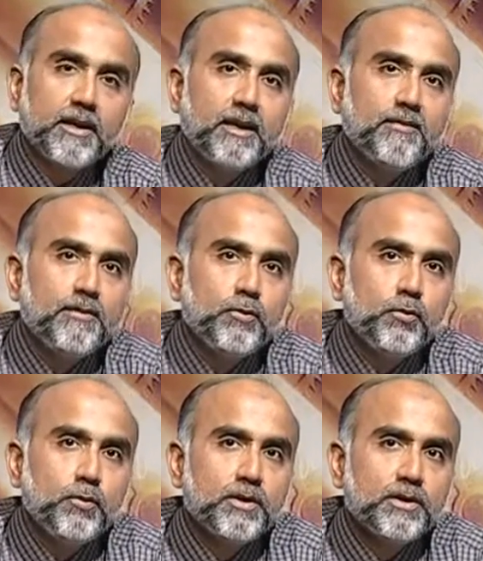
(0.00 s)
If
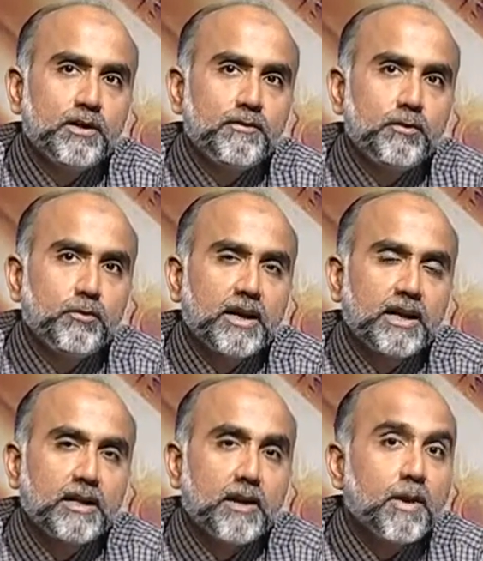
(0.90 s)
you
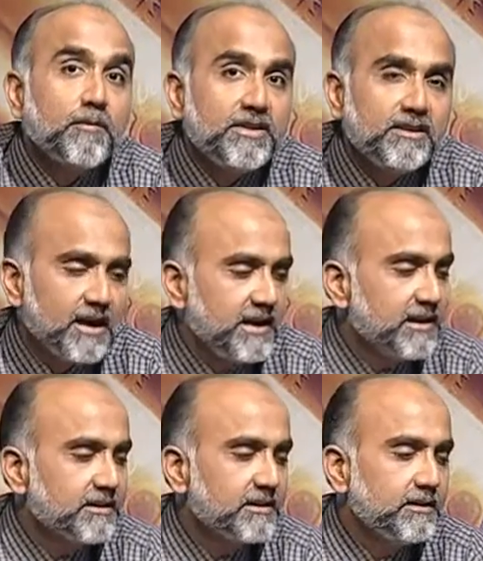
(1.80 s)
can come up with the right
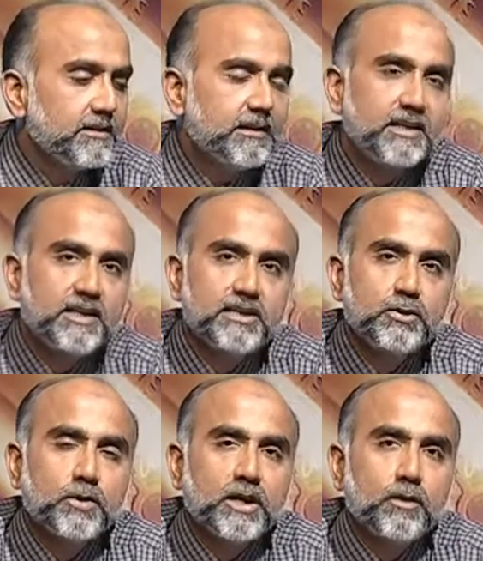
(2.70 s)
answer, then yes,
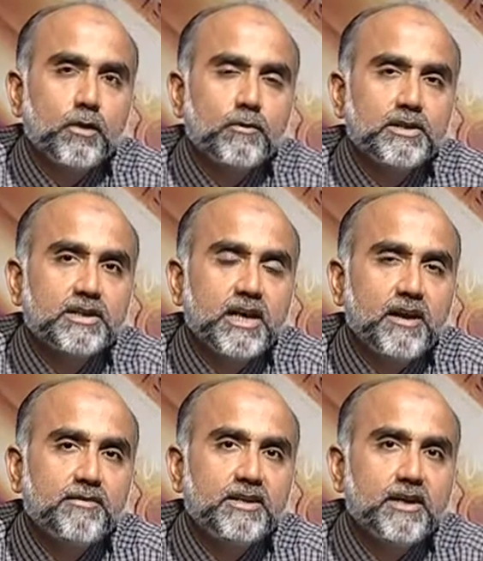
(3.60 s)
you can always
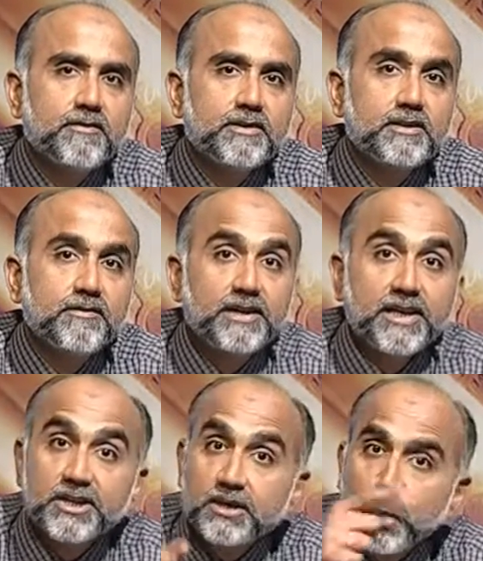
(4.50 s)
have the
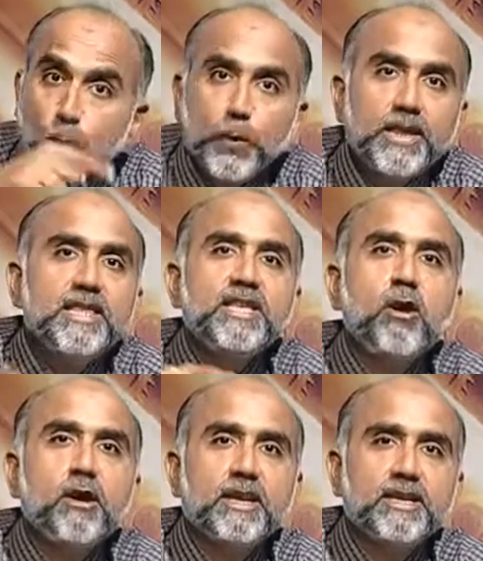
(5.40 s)
diversification within the
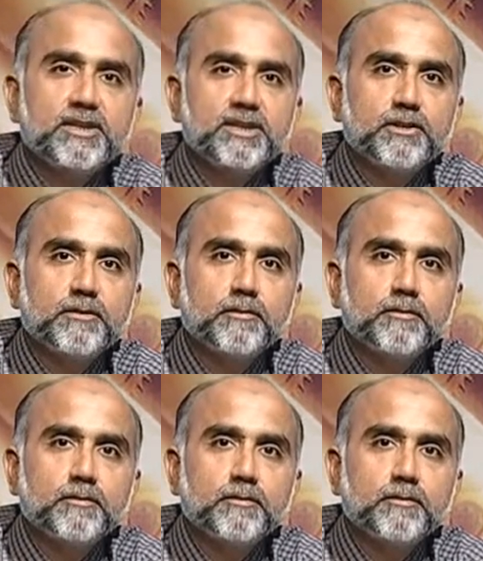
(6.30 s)
organization.